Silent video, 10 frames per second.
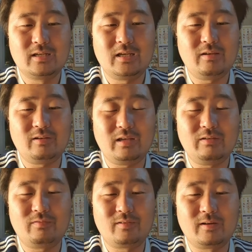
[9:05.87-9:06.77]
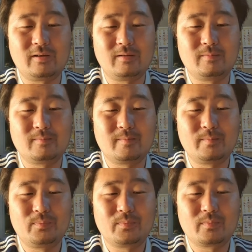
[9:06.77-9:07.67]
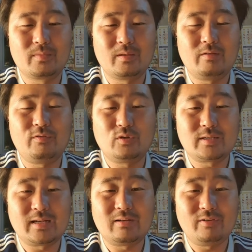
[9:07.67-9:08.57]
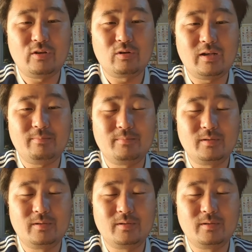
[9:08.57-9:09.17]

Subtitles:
If you send a video clip,